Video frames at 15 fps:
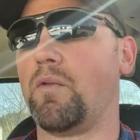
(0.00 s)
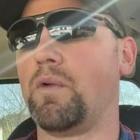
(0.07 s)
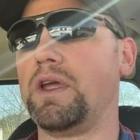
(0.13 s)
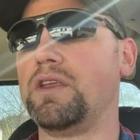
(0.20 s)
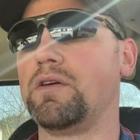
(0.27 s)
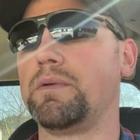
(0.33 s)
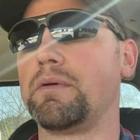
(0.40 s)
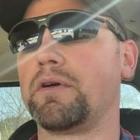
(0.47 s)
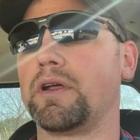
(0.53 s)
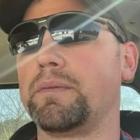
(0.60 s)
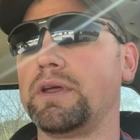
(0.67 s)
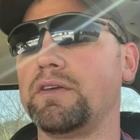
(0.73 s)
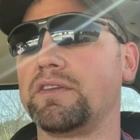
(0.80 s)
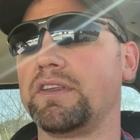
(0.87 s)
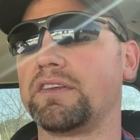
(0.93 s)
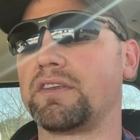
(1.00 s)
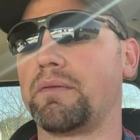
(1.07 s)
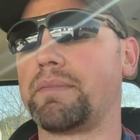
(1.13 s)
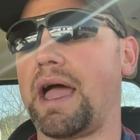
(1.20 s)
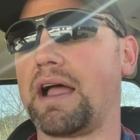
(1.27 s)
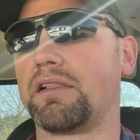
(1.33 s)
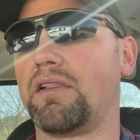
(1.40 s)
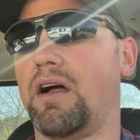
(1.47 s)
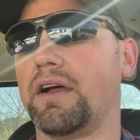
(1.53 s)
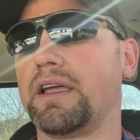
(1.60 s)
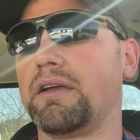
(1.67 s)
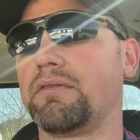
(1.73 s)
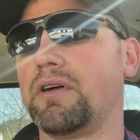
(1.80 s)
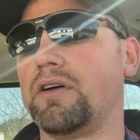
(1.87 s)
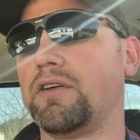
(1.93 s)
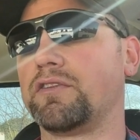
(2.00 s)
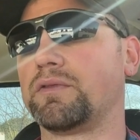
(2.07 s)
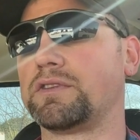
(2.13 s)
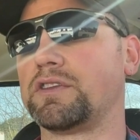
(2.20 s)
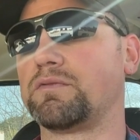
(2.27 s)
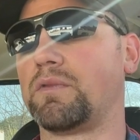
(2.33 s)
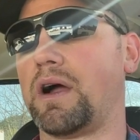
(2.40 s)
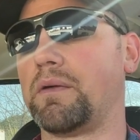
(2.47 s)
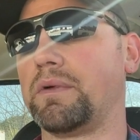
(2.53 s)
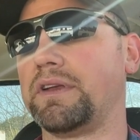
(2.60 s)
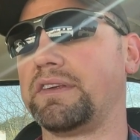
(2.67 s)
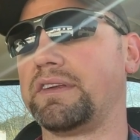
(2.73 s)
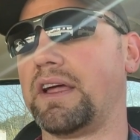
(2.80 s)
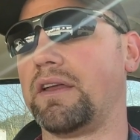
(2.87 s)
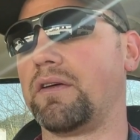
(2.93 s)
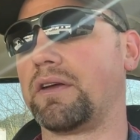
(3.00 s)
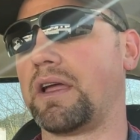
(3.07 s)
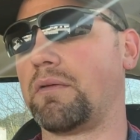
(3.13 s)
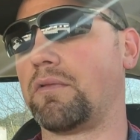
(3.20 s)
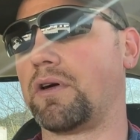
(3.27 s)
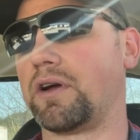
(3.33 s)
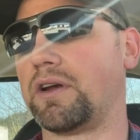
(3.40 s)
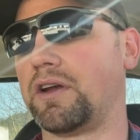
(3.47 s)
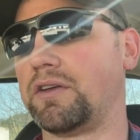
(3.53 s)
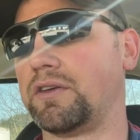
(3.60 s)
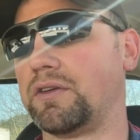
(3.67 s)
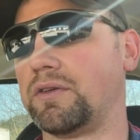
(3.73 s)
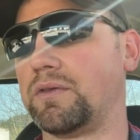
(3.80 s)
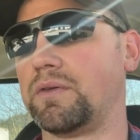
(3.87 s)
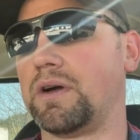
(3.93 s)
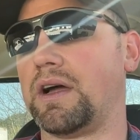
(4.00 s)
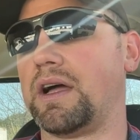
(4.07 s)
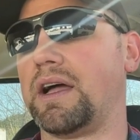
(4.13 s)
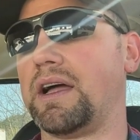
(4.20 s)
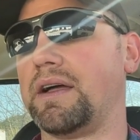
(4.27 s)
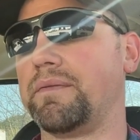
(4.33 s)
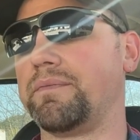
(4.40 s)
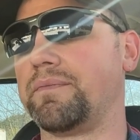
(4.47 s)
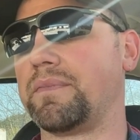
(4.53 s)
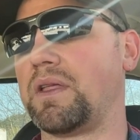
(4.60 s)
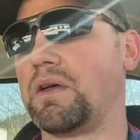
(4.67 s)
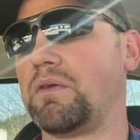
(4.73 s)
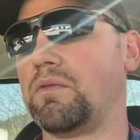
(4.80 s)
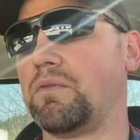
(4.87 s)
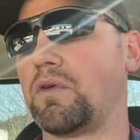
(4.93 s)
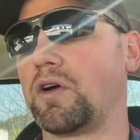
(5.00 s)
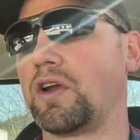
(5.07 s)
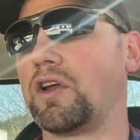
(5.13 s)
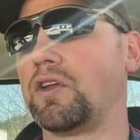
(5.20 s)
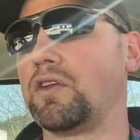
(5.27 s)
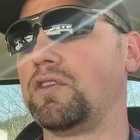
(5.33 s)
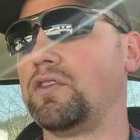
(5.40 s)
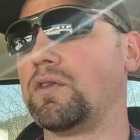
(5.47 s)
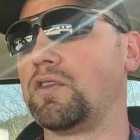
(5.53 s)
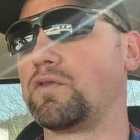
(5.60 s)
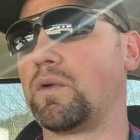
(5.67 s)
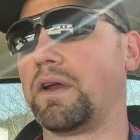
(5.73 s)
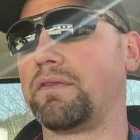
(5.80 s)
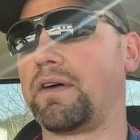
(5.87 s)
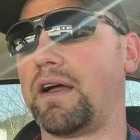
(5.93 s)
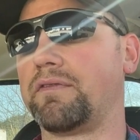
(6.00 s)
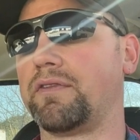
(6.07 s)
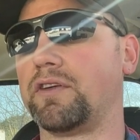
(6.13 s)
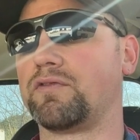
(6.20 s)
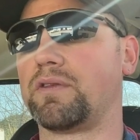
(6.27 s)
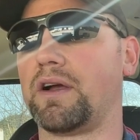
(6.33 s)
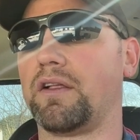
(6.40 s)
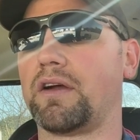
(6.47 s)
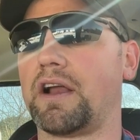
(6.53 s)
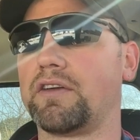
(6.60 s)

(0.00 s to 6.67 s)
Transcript: We knew we were going to be using this on back logging roads, which is why we said, okay, we're going to do a 25-foot trailer.